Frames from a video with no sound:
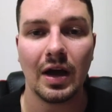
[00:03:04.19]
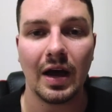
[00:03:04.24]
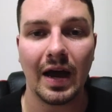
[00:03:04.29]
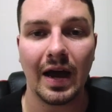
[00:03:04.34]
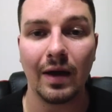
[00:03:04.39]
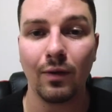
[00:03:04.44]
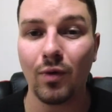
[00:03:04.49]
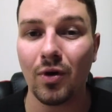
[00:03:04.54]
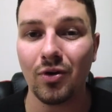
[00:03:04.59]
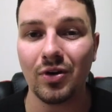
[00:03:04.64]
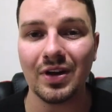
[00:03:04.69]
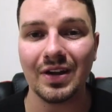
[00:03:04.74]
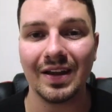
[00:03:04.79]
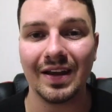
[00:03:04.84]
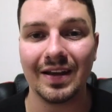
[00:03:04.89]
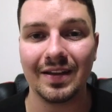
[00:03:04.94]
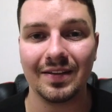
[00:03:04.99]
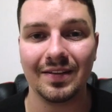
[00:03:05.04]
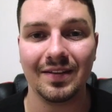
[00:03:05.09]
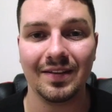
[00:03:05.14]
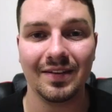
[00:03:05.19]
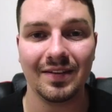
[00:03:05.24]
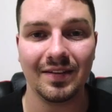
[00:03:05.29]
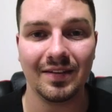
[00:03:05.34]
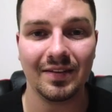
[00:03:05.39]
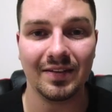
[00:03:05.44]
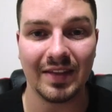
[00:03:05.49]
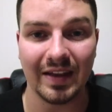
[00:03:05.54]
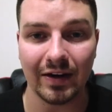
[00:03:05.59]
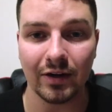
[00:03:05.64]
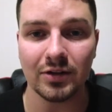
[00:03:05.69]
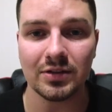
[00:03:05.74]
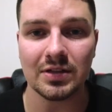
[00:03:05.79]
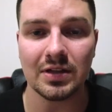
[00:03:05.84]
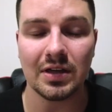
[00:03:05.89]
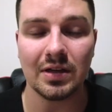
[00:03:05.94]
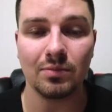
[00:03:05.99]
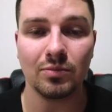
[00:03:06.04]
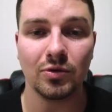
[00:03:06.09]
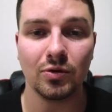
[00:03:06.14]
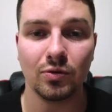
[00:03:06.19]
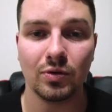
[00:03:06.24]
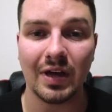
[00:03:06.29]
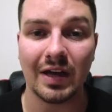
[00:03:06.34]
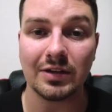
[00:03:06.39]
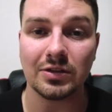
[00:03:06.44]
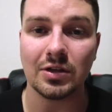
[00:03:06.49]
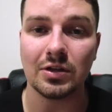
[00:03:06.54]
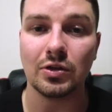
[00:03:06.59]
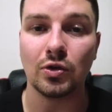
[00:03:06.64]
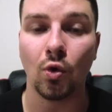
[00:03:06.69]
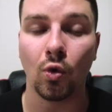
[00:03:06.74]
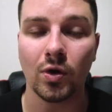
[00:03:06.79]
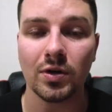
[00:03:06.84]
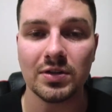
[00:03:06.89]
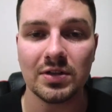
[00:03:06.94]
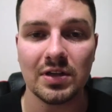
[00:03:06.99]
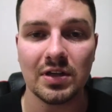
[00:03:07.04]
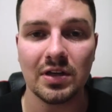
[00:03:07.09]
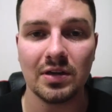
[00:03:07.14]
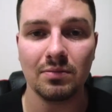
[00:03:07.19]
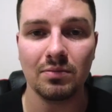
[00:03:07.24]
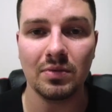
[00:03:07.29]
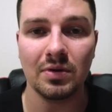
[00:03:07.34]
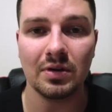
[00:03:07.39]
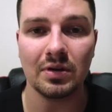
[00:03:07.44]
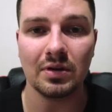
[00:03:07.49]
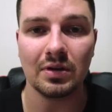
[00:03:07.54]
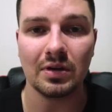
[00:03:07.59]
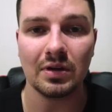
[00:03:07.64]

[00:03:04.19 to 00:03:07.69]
I won't let their team do that to your team,